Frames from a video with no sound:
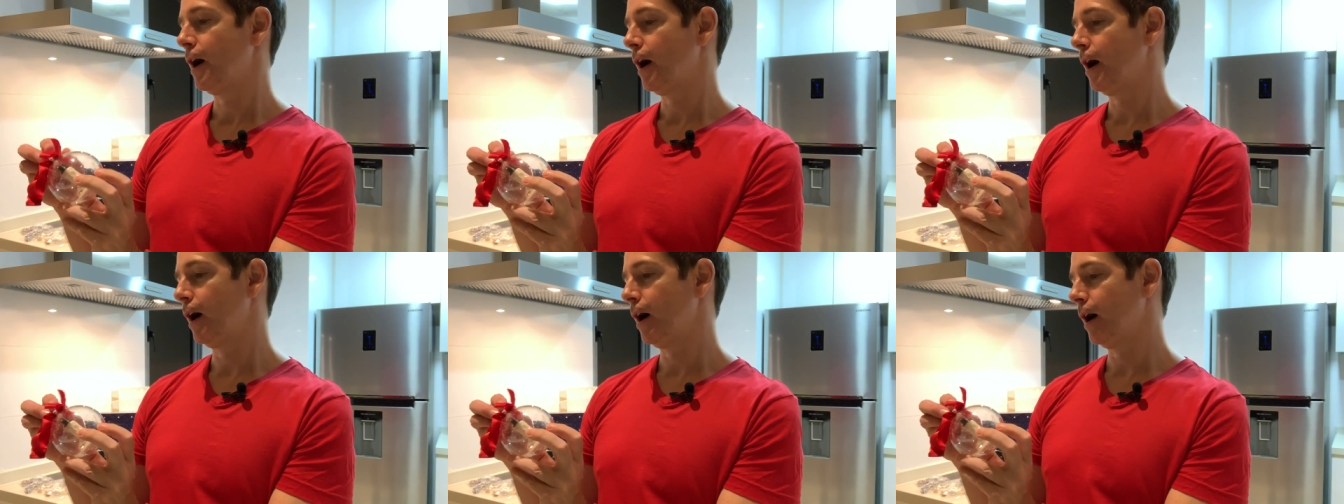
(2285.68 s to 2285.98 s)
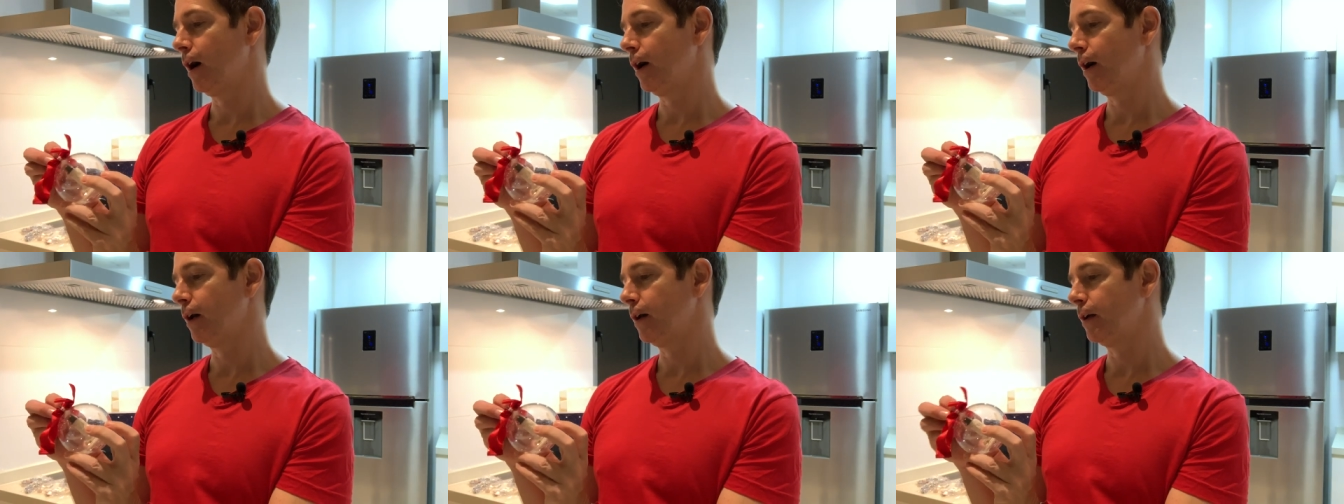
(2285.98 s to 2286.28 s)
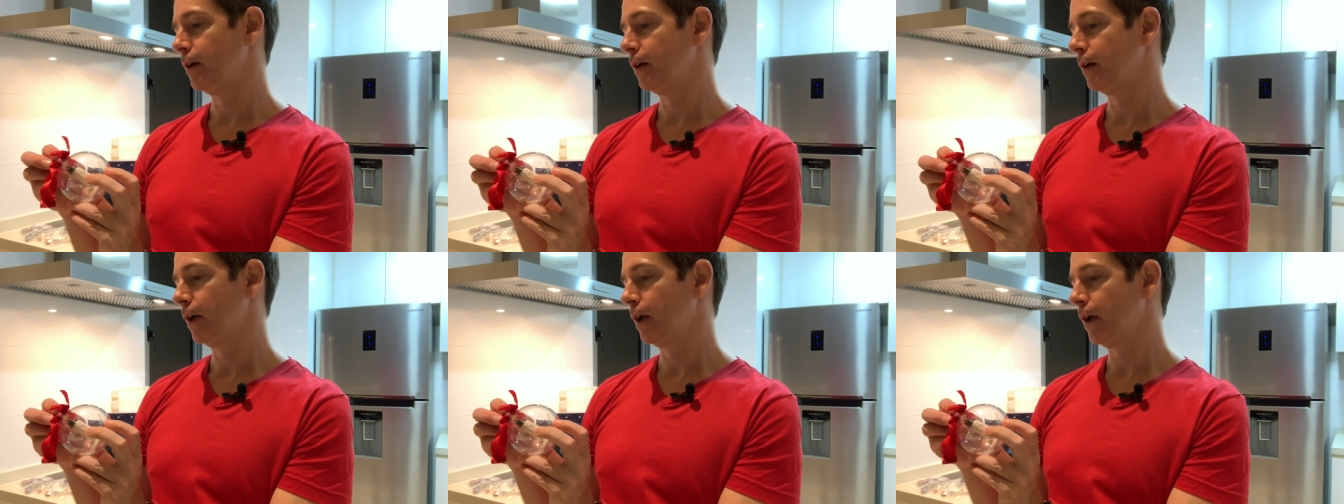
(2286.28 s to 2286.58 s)

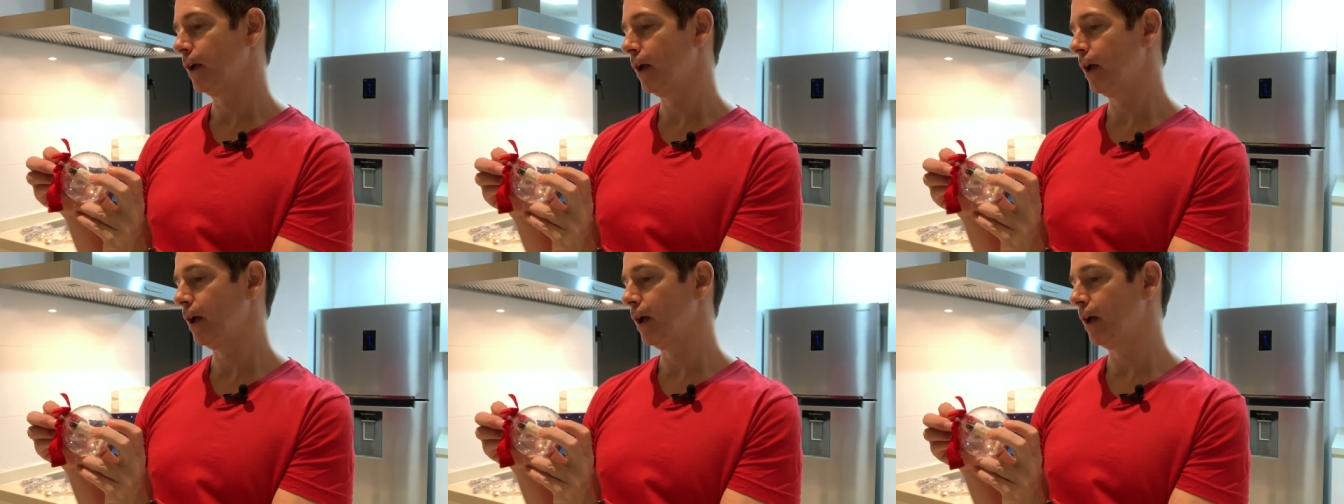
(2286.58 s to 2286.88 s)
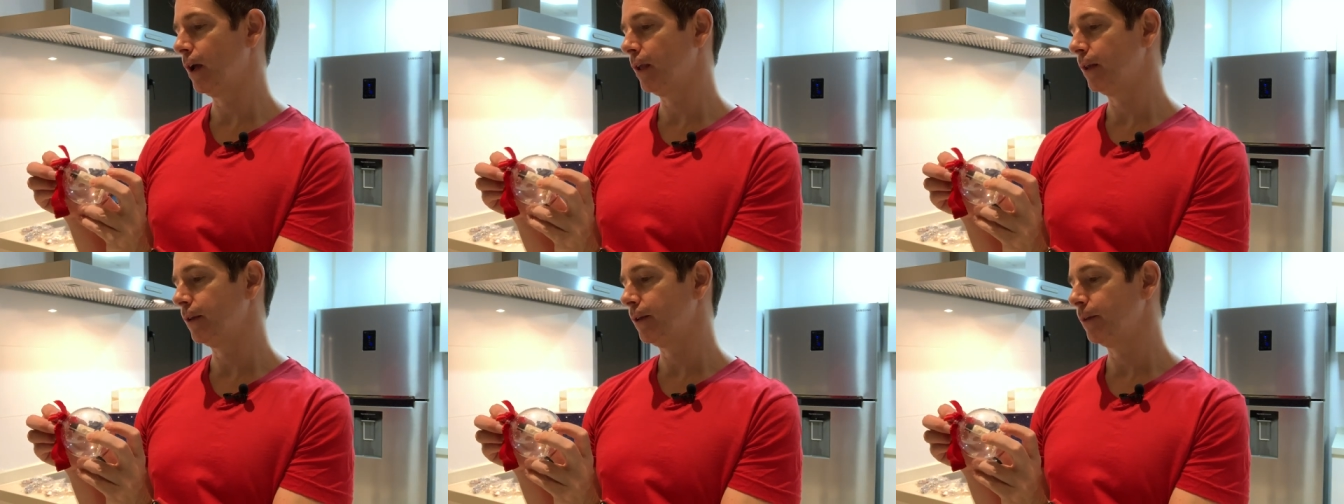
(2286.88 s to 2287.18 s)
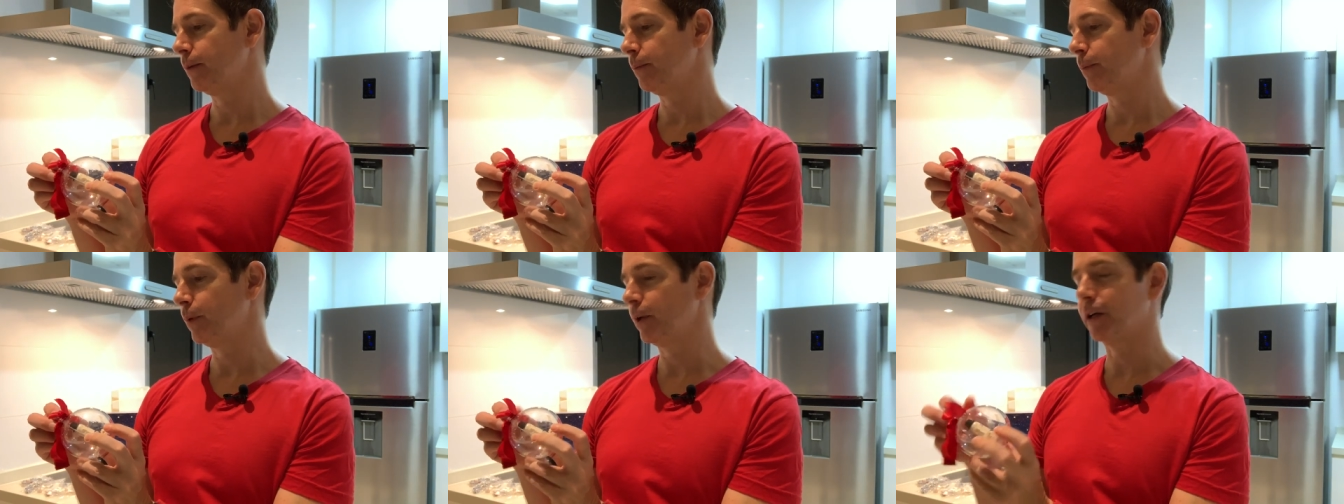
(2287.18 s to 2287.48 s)
Uh, and
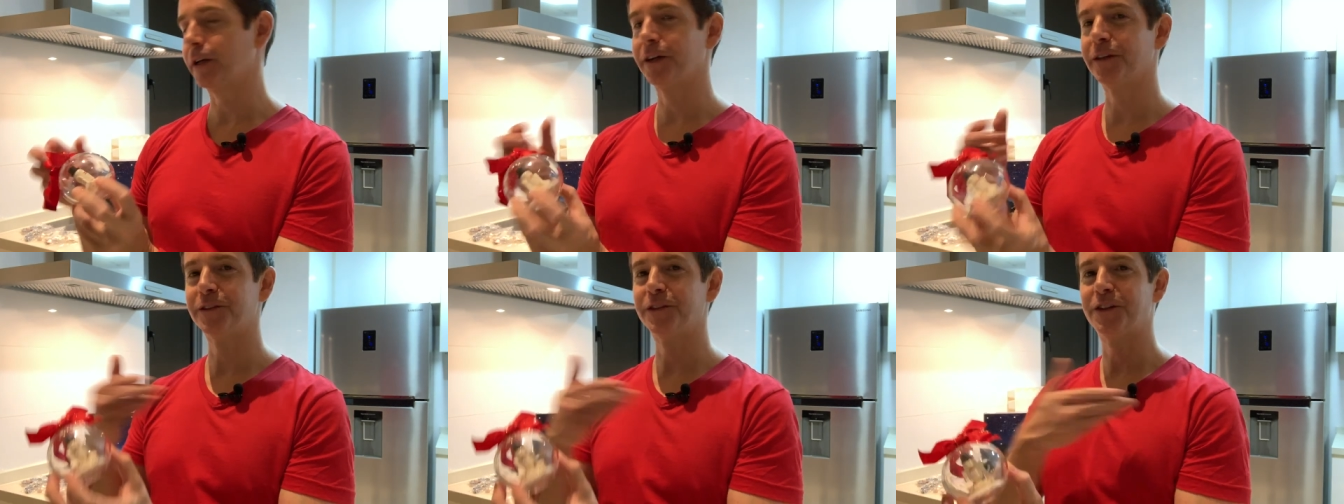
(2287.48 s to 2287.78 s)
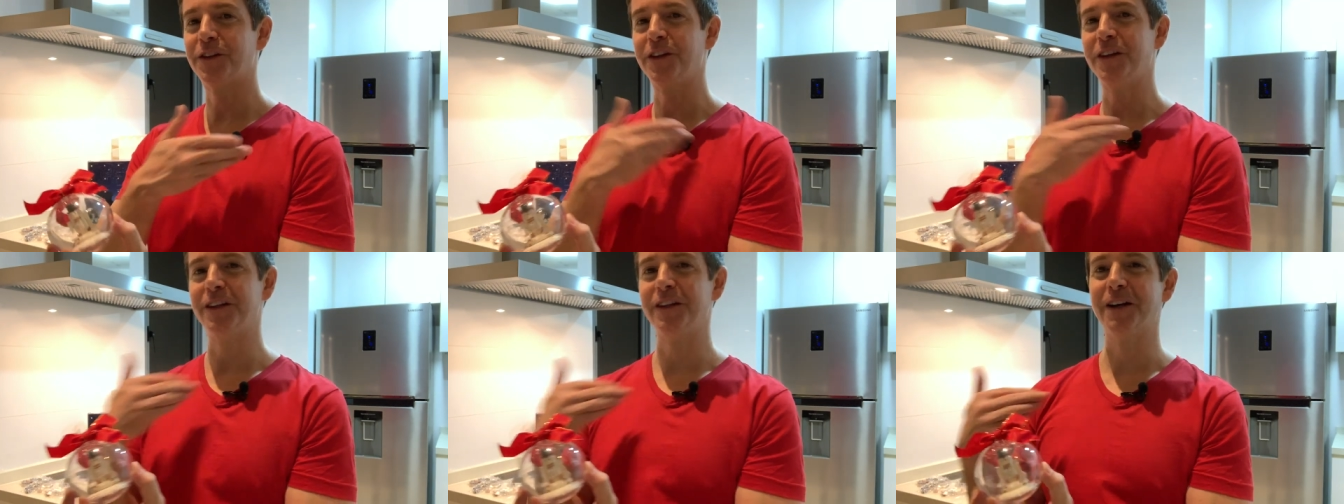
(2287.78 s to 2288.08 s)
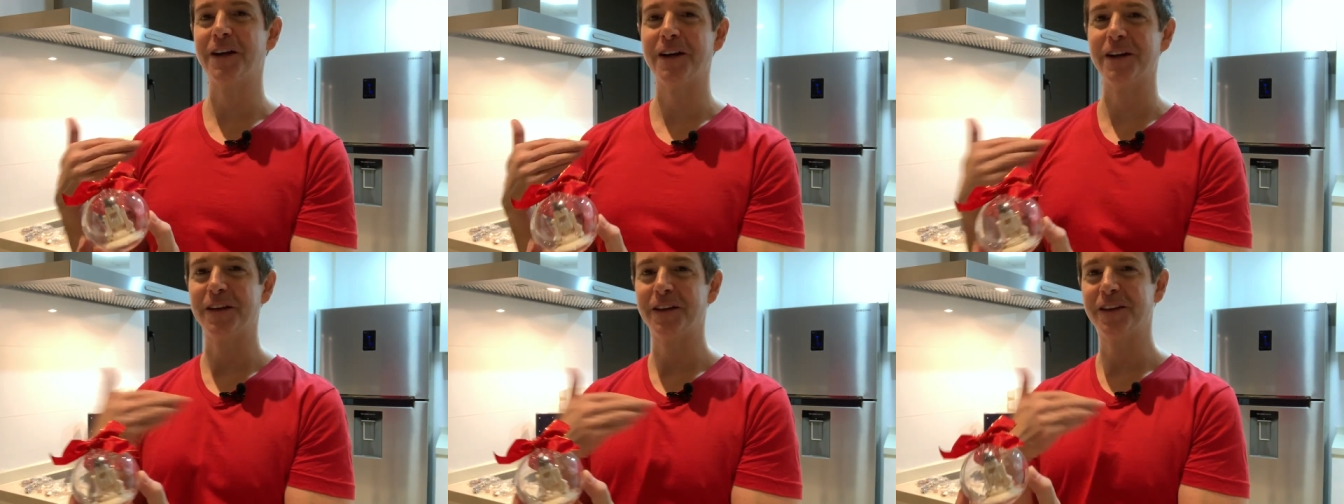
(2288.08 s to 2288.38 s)
because the,
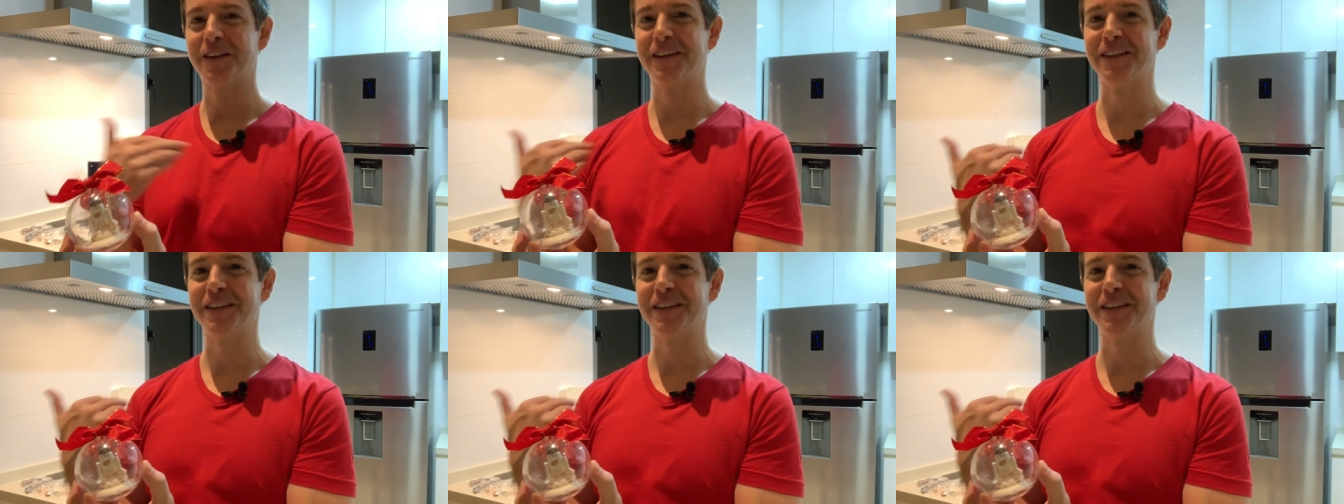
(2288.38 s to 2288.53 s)
uh,